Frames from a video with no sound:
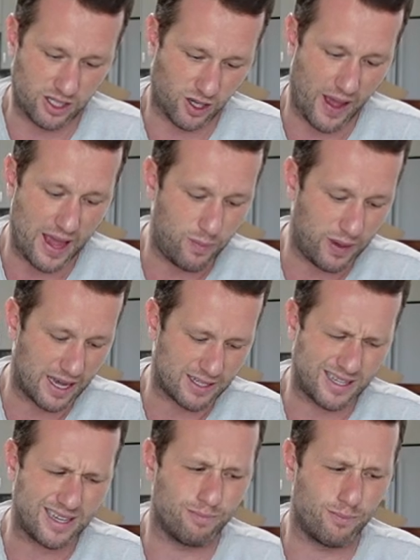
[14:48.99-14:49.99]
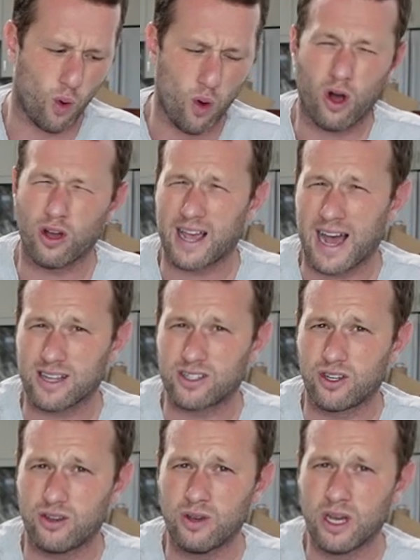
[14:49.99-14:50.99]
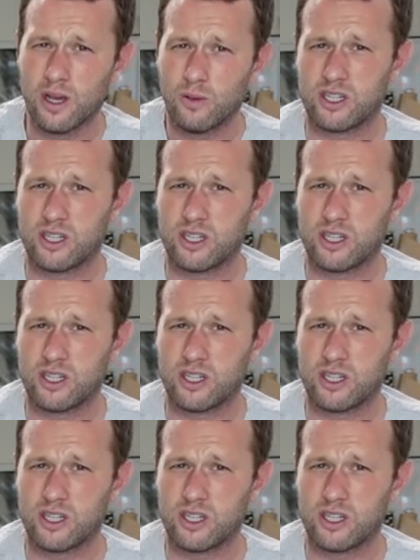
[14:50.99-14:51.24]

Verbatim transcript: so APS, I think, bought Honkatsu,